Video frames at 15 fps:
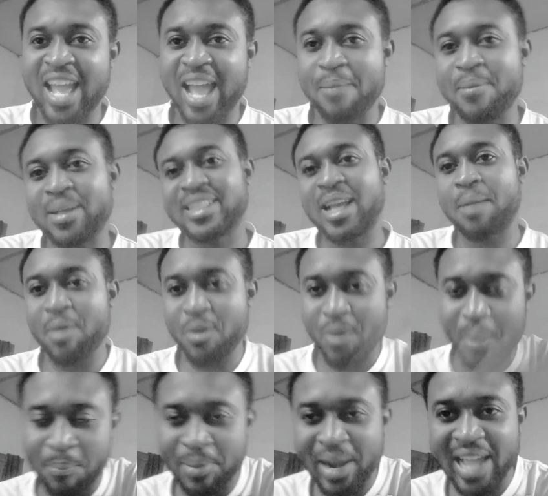a best I'll be
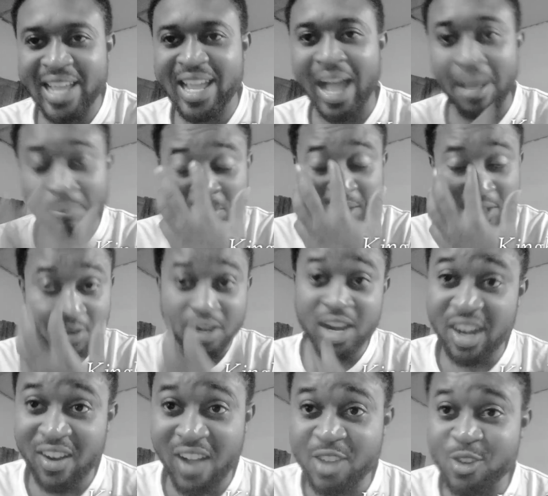reply.
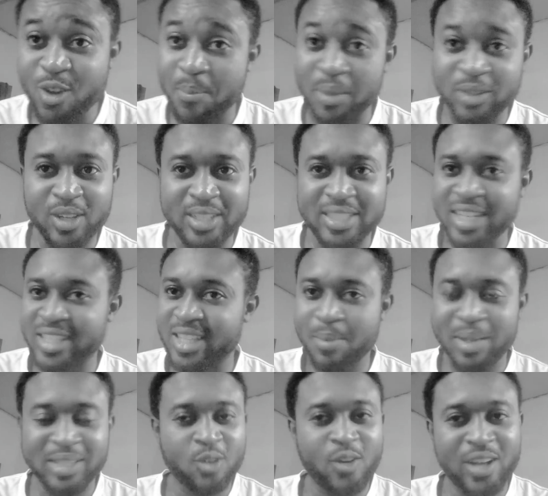Lyrical Joe, person, chest
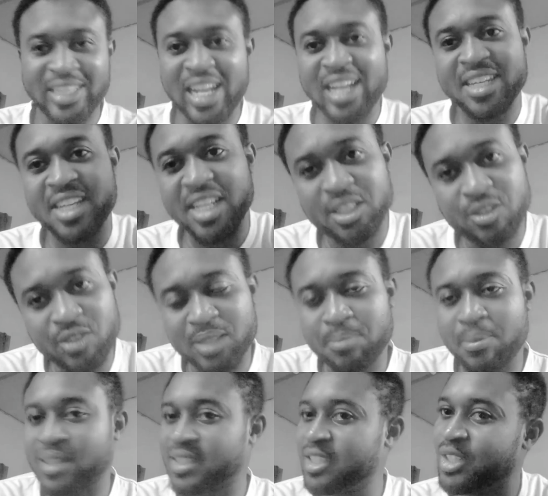master, was that
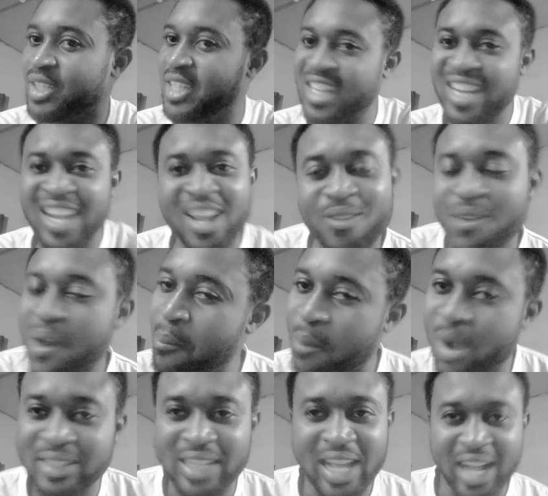disrespecting the little grand
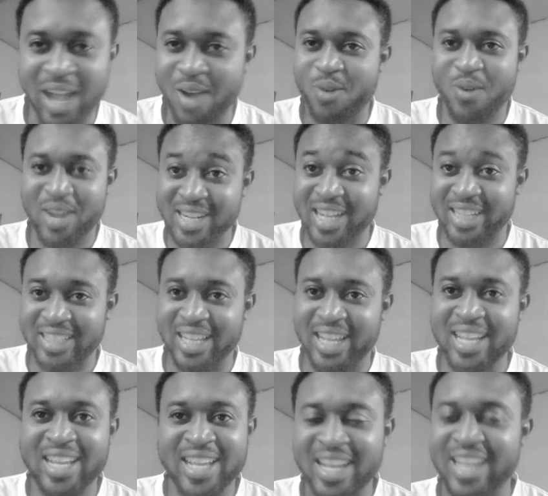boss? I can't, what I say,
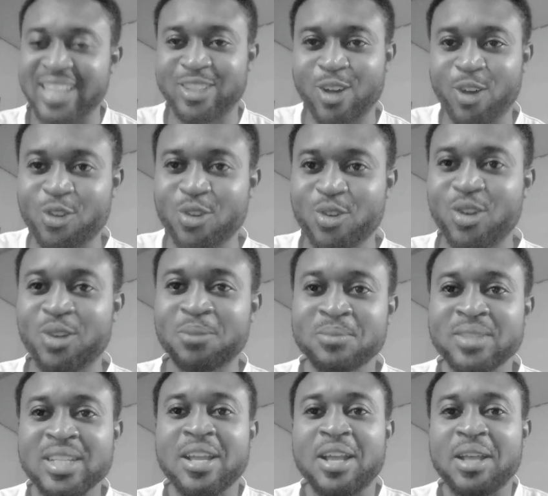and turn on.
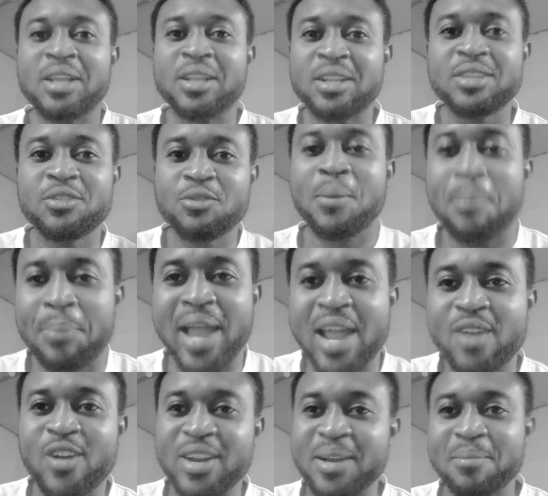
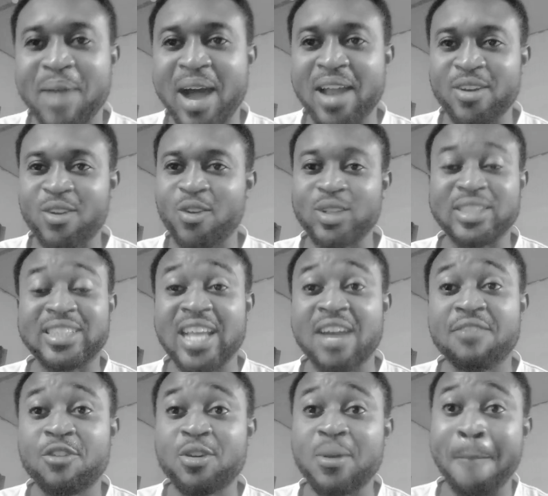Reply or the man or
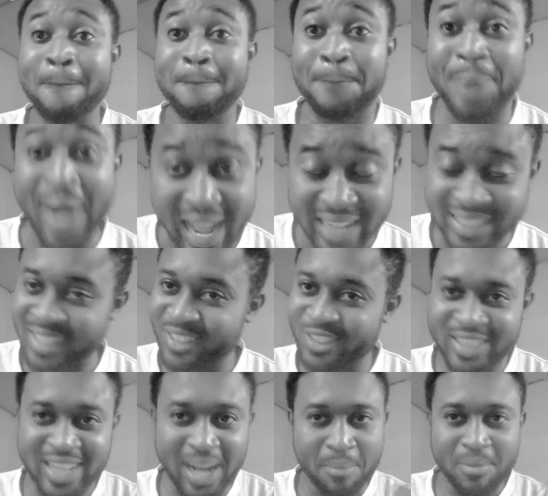seven or bad
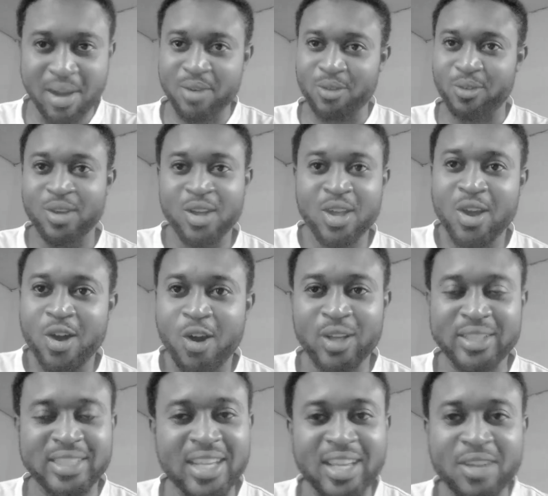anything I'm rando
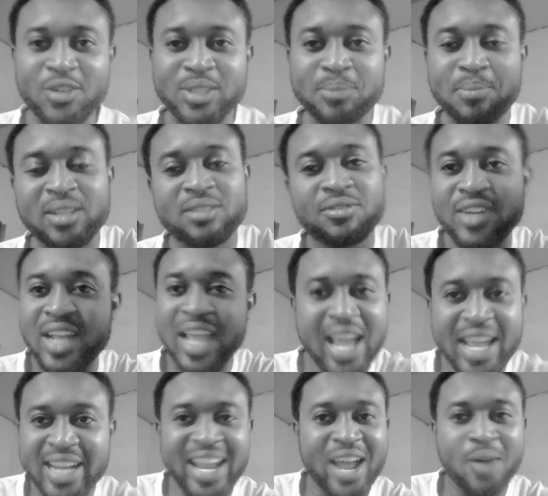or say respectable
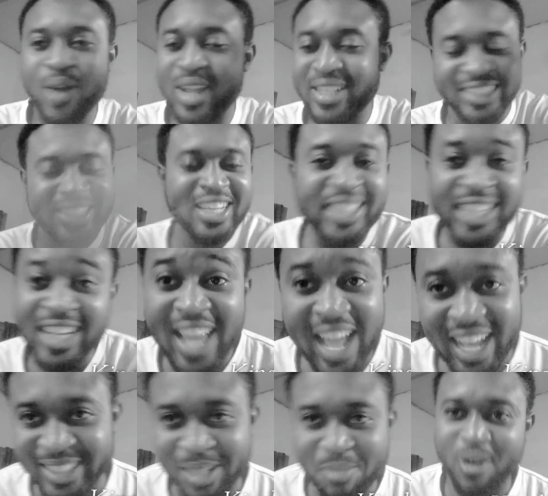head now when say delay
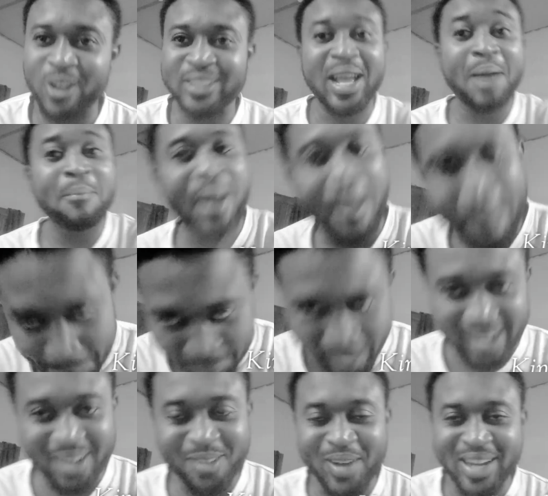as someone was about
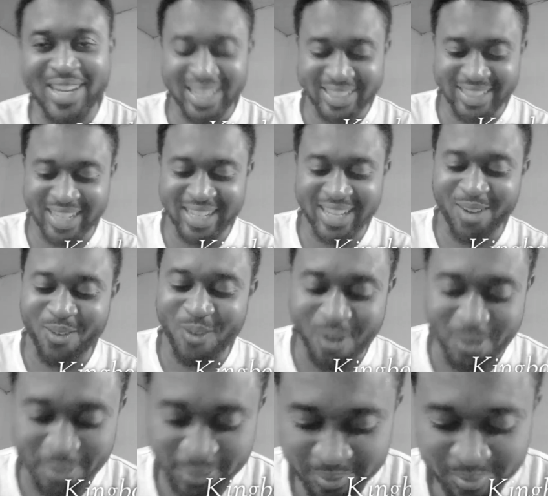back what they say you
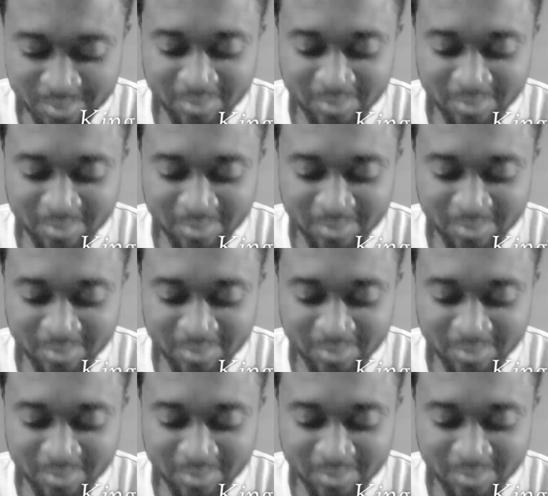go.